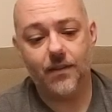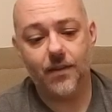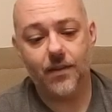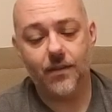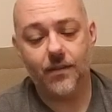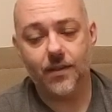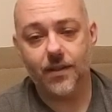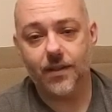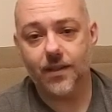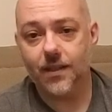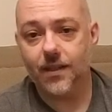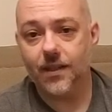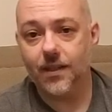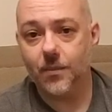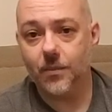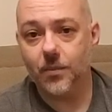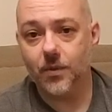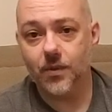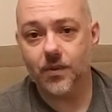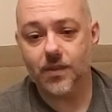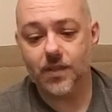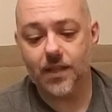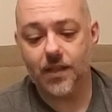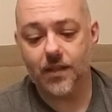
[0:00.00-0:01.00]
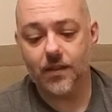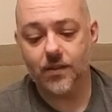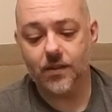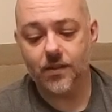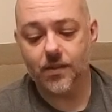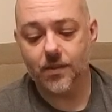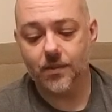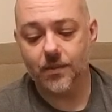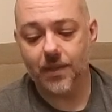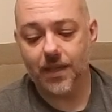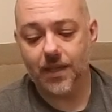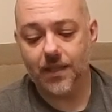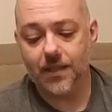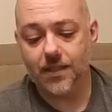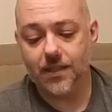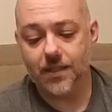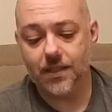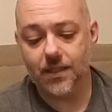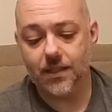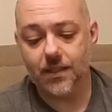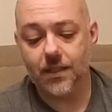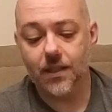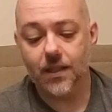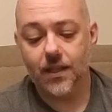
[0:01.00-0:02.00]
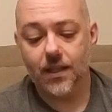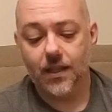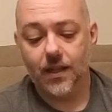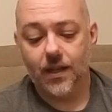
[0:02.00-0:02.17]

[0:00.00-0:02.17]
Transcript: Everything he puts out is amazing.